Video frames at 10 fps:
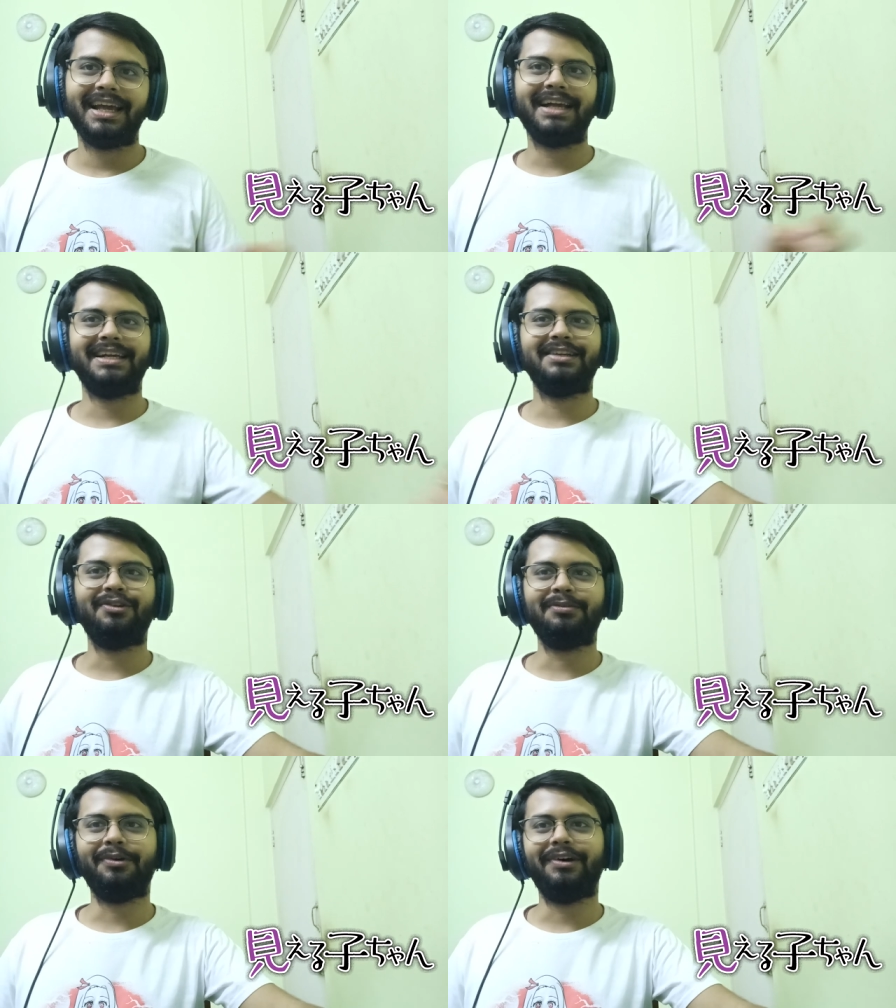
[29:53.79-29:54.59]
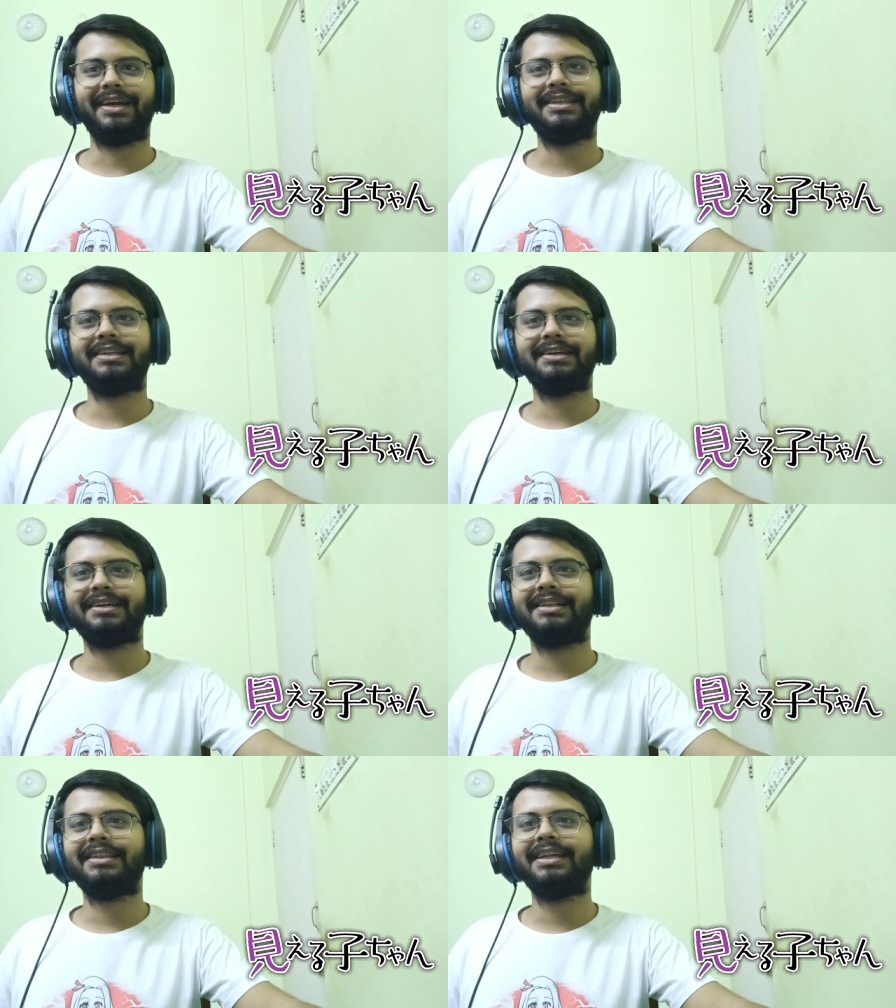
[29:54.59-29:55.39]
And oh boy,
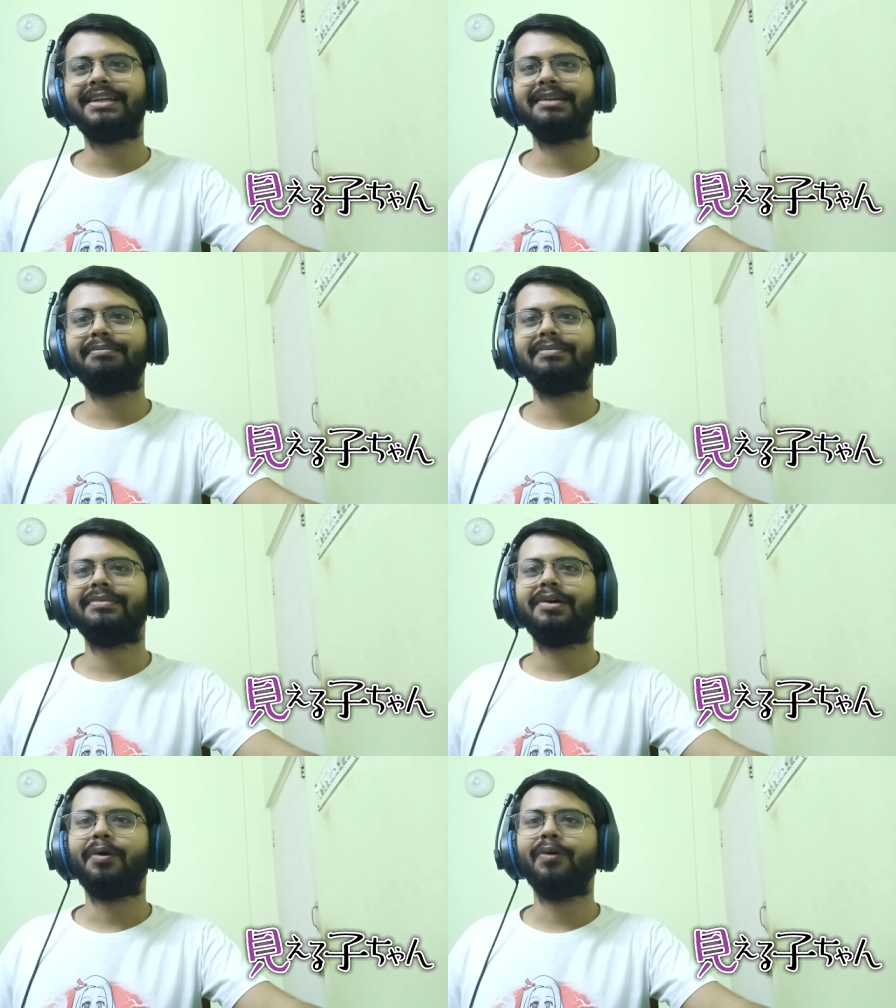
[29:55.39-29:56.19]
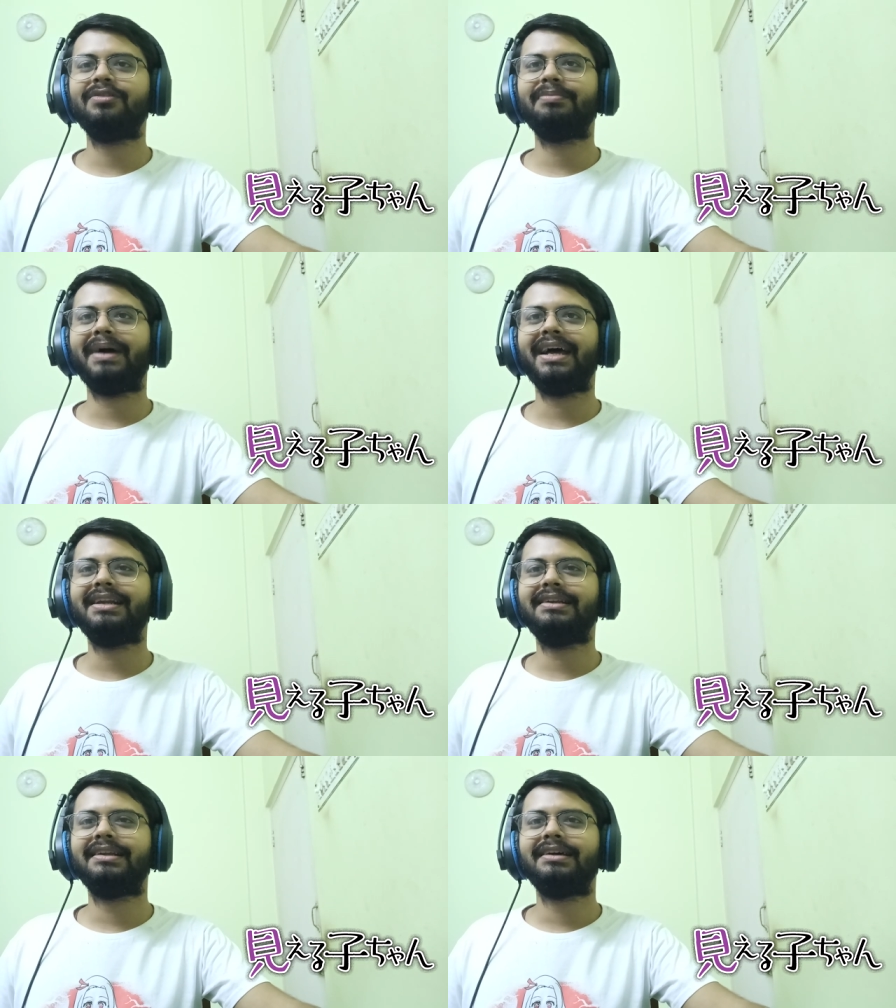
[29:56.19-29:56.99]
the little old
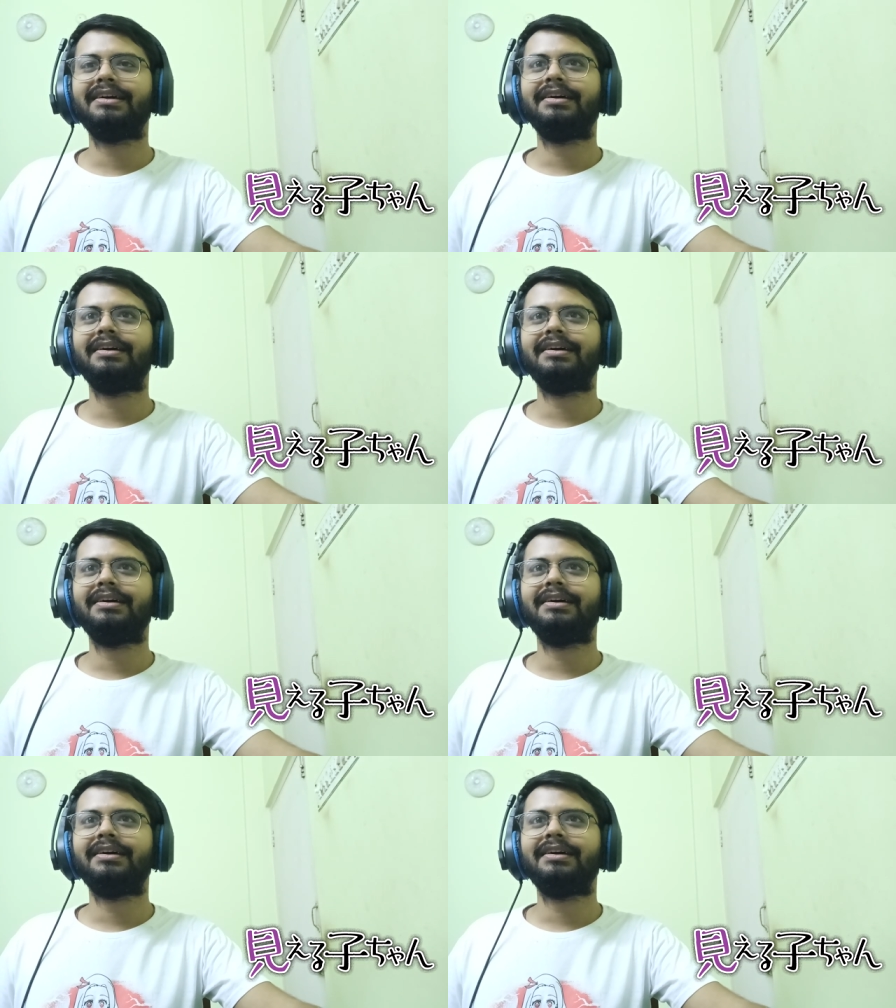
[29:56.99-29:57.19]
man